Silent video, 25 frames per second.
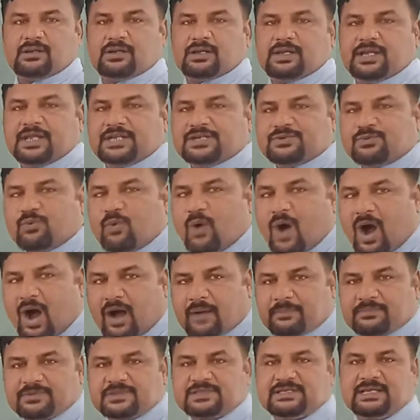it
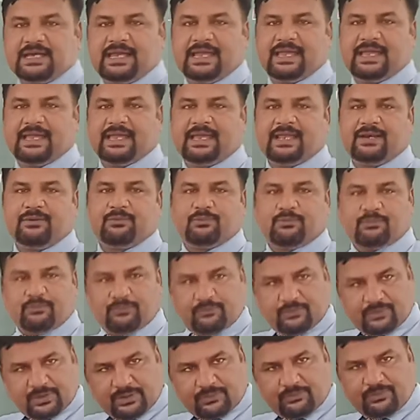warms the
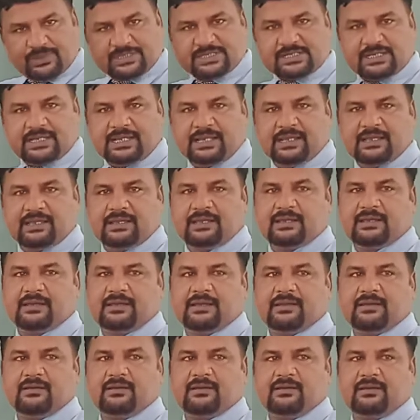air, which
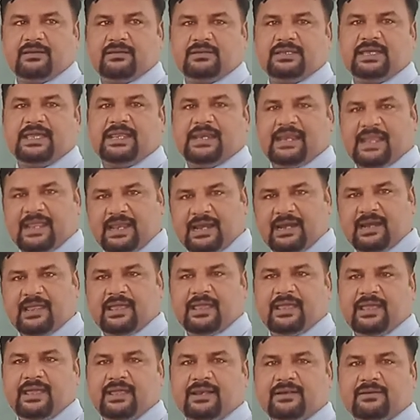is the inhaled
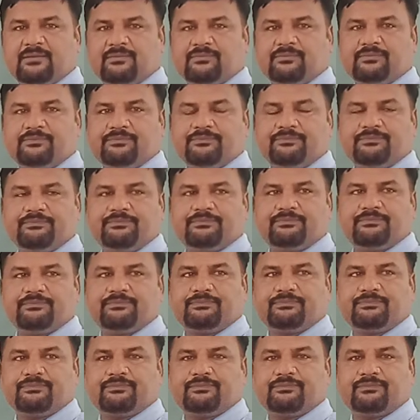air,
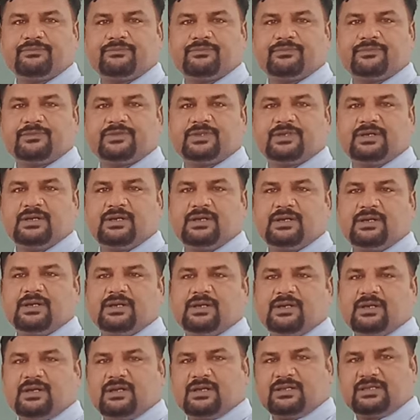
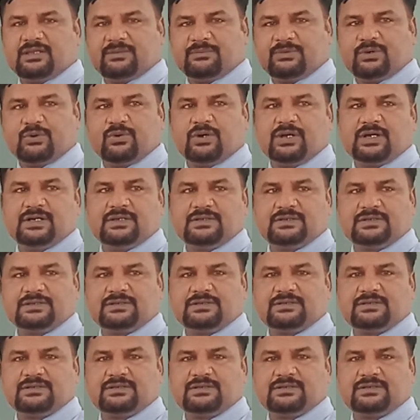the mucus,